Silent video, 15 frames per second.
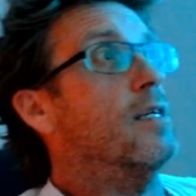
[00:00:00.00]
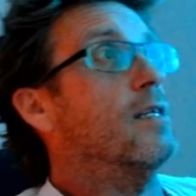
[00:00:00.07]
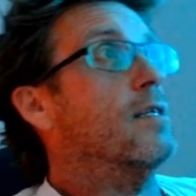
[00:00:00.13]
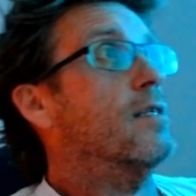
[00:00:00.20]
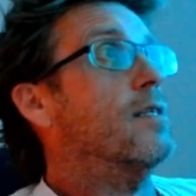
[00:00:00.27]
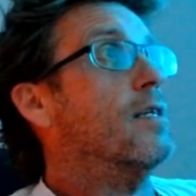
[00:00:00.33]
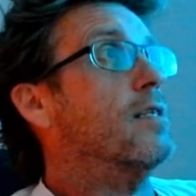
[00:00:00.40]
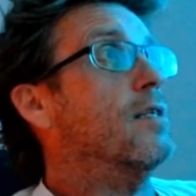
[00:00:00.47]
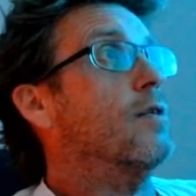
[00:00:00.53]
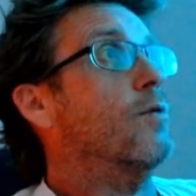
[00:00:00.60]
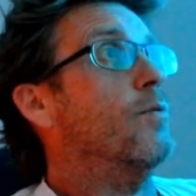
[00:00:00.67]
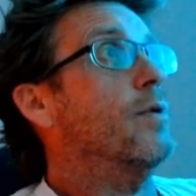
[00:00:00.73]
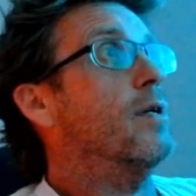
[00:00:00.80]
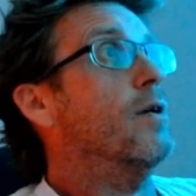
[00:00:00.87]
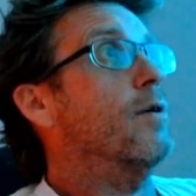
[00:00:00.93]
it sticks in
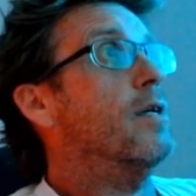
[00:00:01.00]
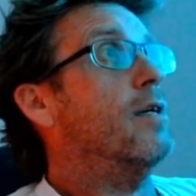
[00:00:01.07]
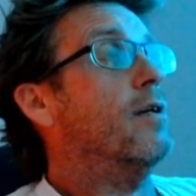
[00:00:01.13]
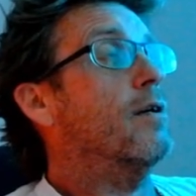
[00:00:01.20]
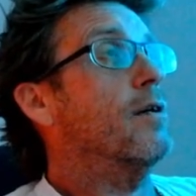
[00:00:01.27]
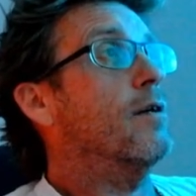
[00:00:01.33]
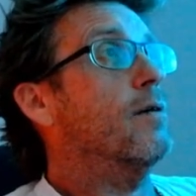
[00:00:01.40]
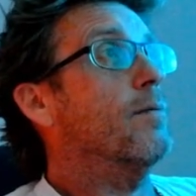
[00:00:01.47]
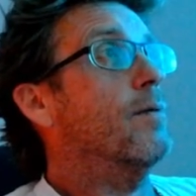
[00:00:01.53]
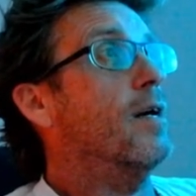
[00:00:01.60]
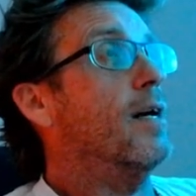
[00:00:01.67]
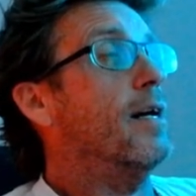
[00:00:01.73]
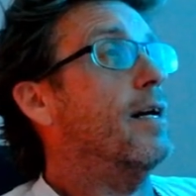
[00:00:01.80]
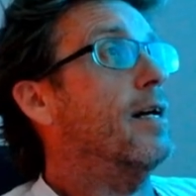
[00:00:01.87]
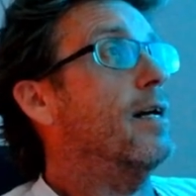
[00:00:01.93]
the window here.
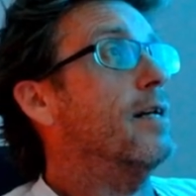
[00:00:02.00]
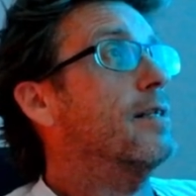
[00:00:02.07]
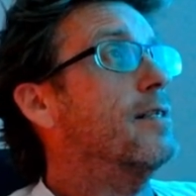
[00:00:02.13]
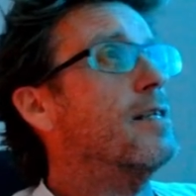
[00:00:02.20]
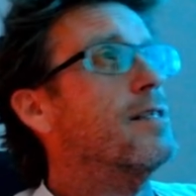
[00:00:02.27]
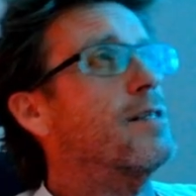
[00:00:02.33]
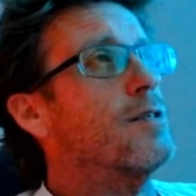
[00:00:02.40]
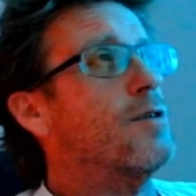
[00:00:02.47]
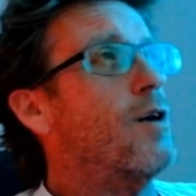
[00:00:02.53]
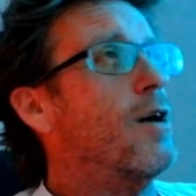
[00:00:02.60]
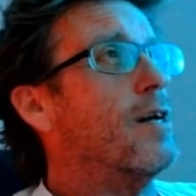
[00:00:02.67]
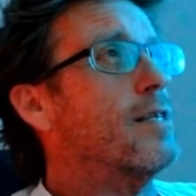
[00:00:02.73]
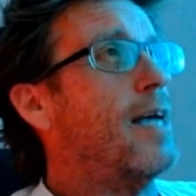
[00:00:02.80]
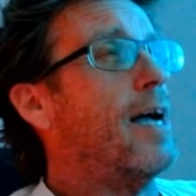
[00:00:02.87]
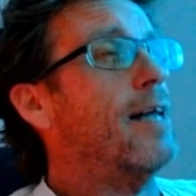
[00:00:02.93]
It doesn't draw
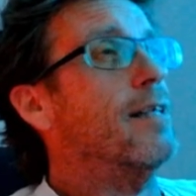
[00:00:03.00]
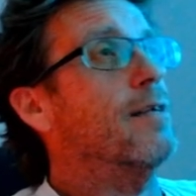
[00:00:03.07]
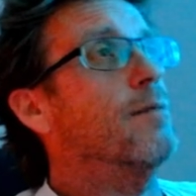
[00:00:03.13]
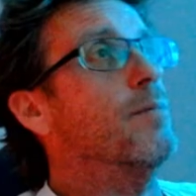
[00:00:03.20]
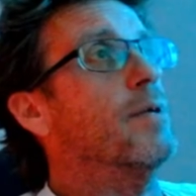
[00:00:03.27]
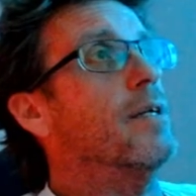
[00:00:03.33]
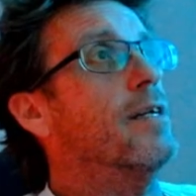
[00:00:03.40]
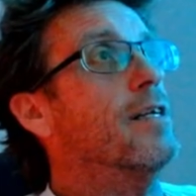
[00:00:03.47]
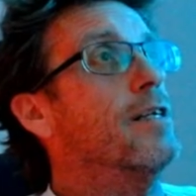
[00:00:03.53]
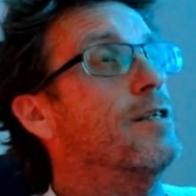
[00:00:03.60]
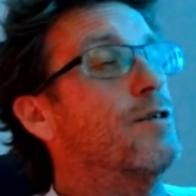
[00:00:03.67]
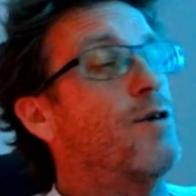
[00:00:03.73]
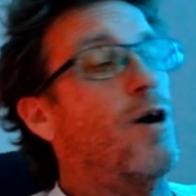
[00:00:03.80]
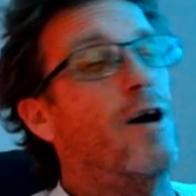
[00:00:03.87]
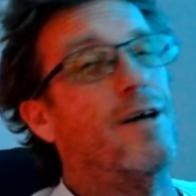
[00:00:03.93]
exactly, but it
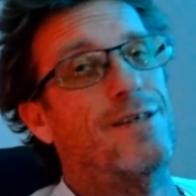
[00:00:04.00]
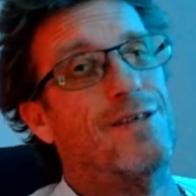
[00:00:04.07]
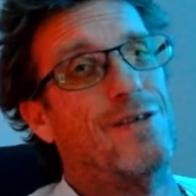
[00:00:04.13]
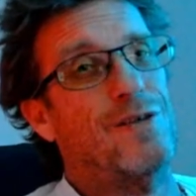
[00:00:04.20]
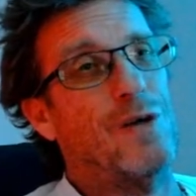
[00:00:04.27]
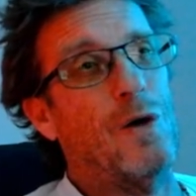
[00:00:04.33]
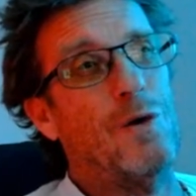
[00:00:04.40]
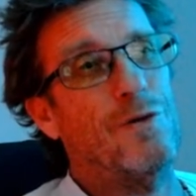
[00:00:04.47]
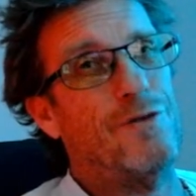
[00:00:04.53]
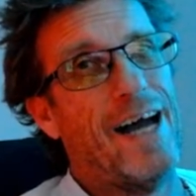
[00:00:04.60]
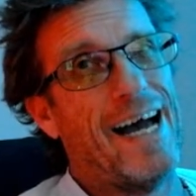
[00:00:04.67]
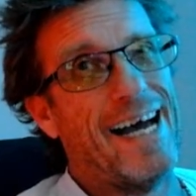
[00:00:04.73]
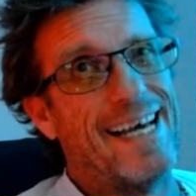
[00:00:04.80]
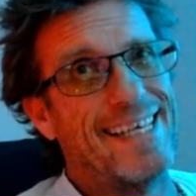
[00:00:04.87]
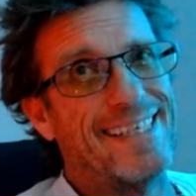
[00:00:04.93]
draws so
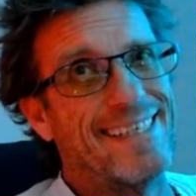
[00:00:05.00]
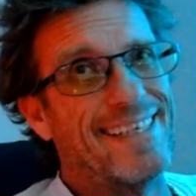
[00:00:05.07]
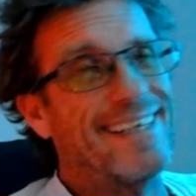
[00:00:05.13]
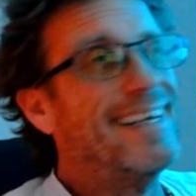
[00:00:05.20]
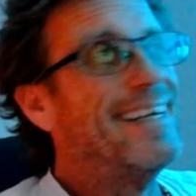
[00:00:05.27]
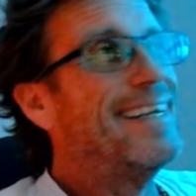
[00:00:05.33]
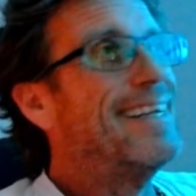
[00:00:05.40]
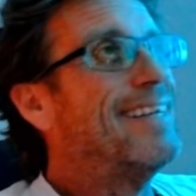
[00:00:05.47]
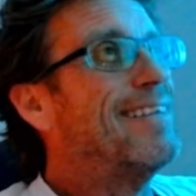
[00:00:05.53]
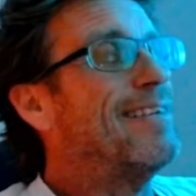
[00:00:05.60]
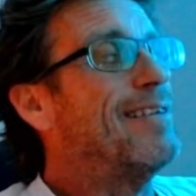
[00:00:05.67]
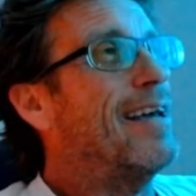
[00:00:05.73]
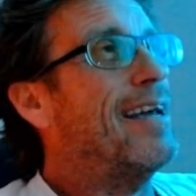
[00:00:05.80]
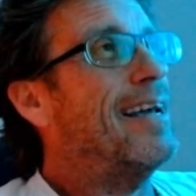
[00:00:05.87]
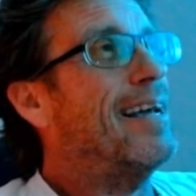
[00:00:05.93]
fast
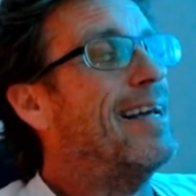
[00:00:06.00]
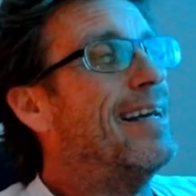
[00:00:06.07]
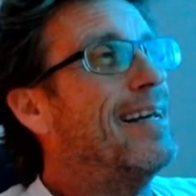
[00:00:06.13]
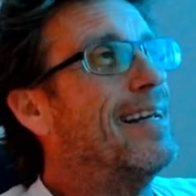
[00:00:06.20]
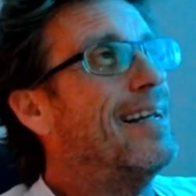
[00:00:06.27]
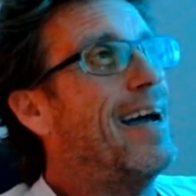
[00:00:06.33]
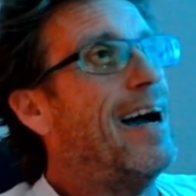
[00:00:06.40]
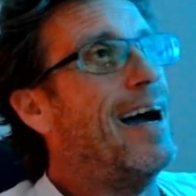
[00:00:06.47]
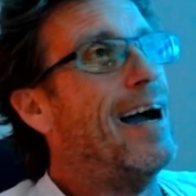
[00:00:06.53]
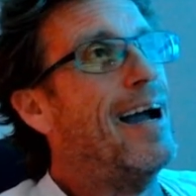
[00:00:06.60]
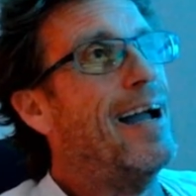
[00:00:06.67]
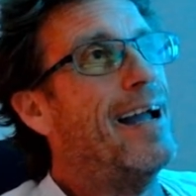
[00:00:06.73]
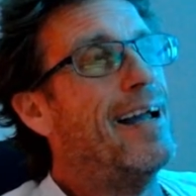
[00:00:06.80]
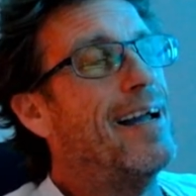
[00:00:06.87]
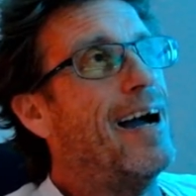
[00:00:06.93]
that
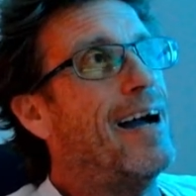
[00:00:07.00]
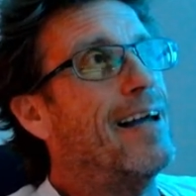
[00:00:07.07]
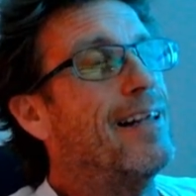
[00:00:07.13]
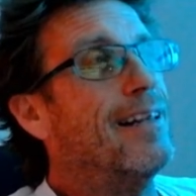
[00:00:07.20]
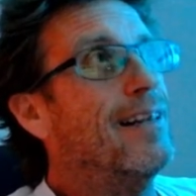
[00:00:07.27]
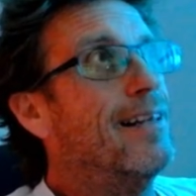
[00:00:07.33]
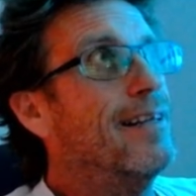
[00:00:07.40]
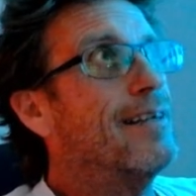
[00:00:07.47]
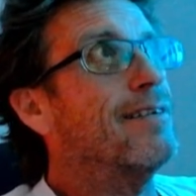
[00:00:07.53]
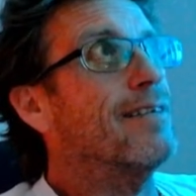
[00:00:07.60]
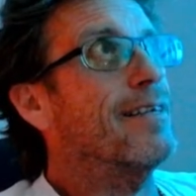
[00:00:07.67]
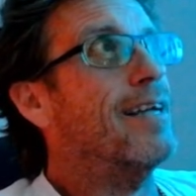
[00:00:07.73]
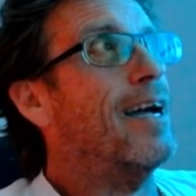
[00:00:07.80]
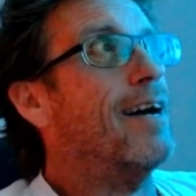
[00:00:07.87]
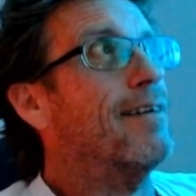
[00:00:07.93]
I
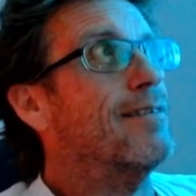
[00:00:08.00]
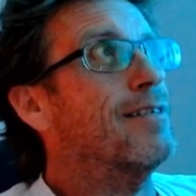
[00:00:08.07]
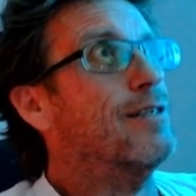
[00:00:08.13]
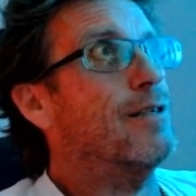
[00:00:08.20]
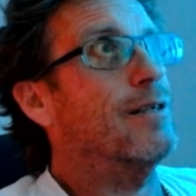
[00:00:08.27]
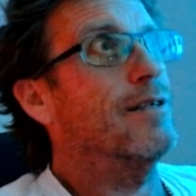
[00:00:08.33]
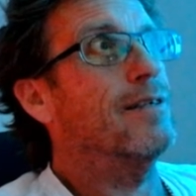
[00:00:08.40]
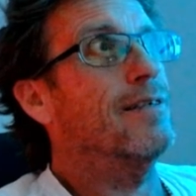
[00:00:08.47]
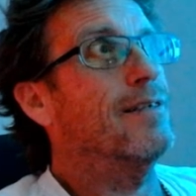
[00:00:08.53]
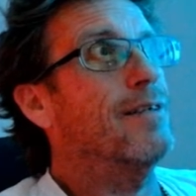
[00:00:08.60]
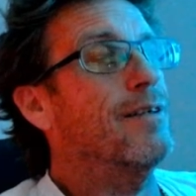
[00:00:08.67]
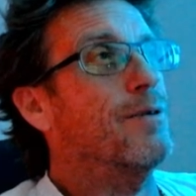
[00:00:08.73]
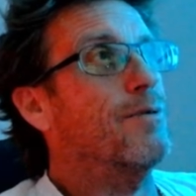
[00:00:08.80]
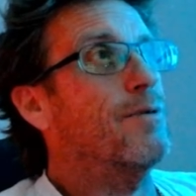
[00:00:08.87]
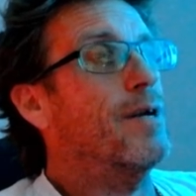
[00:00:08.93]
literally have to turn
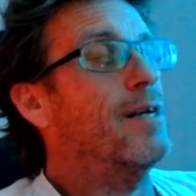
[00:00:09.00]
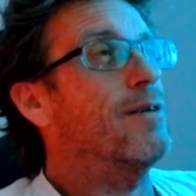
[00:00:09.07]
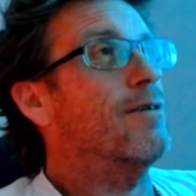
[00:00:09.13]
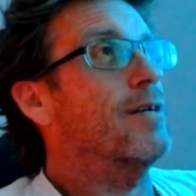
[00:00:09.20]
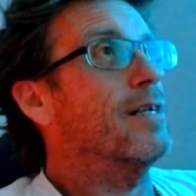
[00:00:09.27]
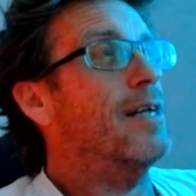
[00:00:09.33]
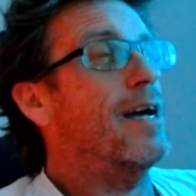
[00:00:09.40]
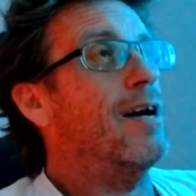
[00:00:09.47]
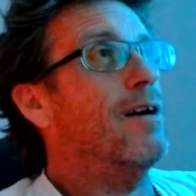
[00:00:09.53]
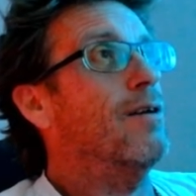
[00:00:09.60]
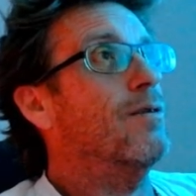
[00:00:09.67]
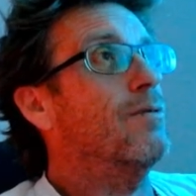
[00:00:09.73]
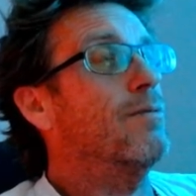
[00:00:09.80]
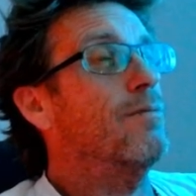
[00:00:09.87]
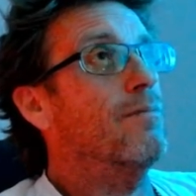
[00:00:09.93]
the rendering
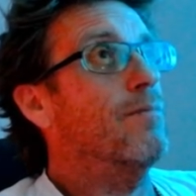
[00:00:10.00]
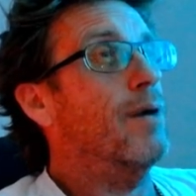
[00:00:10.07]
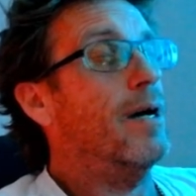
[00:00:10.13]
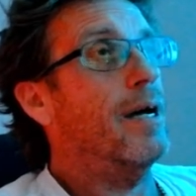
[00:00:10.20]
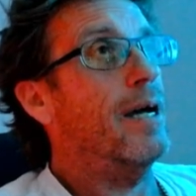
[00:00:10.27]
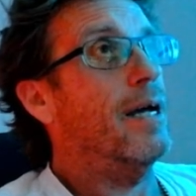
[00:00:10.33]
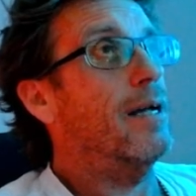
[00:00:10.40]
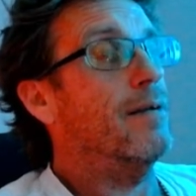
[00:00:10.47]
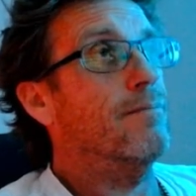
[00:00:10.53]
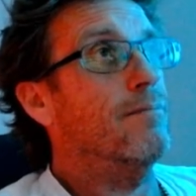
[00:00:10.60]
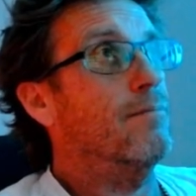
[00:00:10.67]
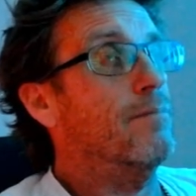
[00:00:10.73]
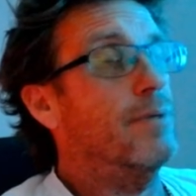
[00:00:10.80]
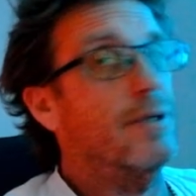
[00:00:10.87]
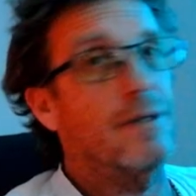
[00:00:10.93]
down by
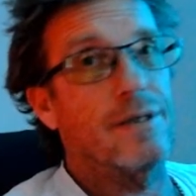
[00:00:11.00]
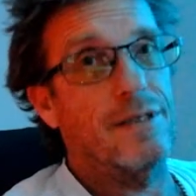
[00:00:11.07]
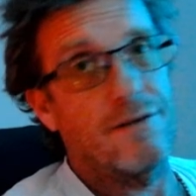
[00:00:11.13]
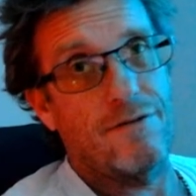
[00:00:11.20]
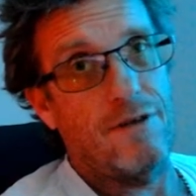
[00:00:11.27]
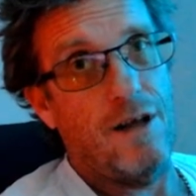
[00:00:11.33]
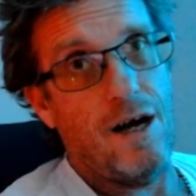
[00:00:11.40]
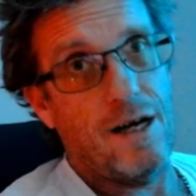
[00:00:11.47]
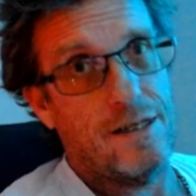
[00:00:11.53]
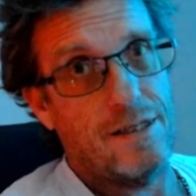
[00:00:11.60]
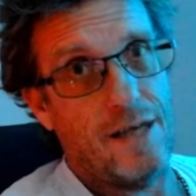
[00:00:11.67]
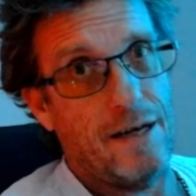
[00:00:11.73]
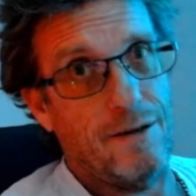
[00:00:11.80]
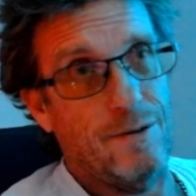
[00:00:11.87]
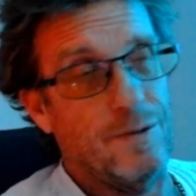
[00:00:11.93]
billions of clock
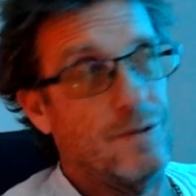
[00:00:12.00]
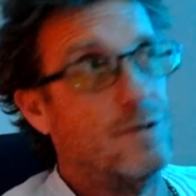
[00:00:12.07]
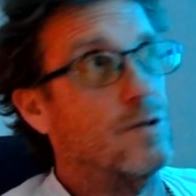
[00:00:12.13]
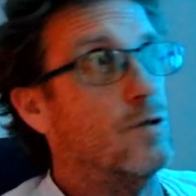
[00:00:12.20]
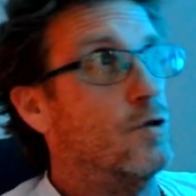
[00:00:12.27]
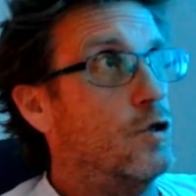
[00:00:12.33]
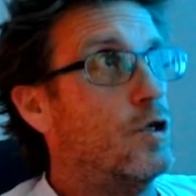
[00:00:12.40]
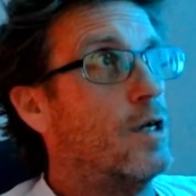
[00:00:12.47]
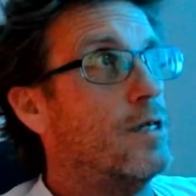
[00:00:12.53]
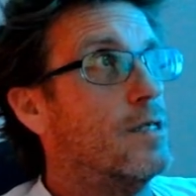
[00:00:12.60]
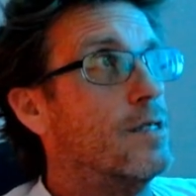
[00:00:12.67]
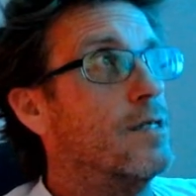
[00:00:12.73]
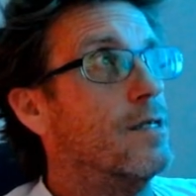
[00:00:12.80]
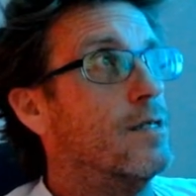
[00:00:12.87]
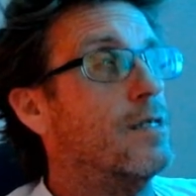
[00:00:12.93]
cycles just
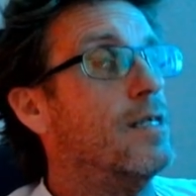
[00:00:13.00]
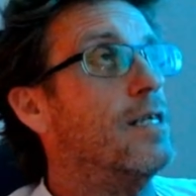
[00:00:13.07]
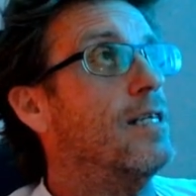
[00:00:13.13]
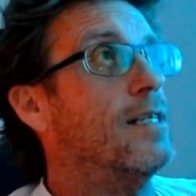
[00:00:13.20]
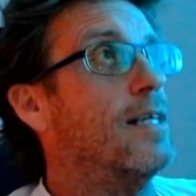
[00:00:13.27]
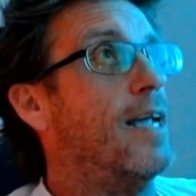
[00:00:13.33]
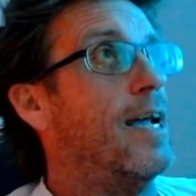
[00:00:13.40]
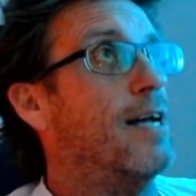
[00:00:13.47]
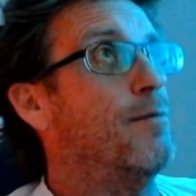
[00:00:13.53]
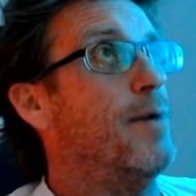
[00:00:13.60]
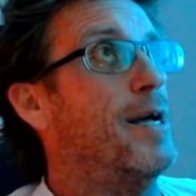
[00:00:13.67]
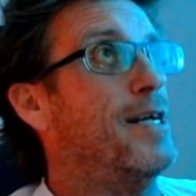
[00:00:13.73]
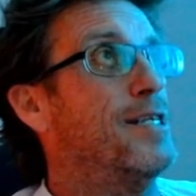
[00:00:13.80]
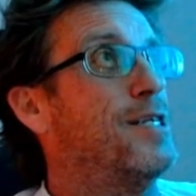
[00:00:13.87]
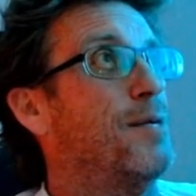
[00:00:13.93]
to see the
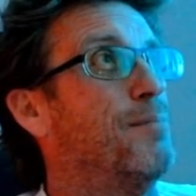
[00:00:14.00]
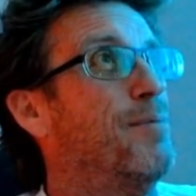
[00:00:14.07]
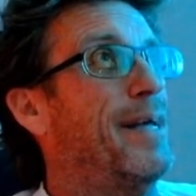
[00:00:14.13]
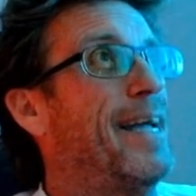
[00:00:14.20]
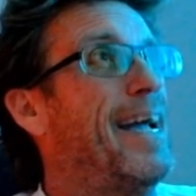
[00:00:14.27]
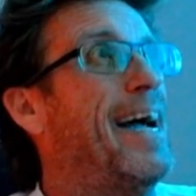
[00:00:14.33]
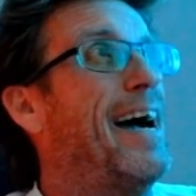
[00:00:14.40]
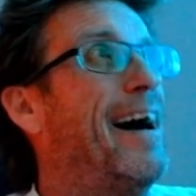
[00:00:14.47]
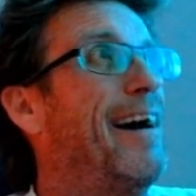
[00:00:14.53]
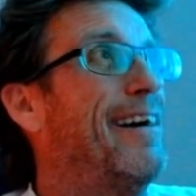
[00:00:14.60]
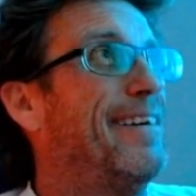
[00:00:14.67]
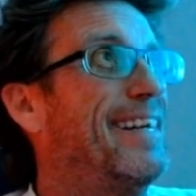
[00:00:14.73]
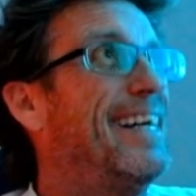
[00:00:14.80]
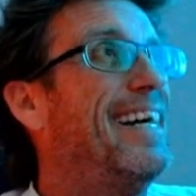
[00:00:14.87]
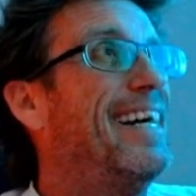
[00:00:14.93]
animation play out.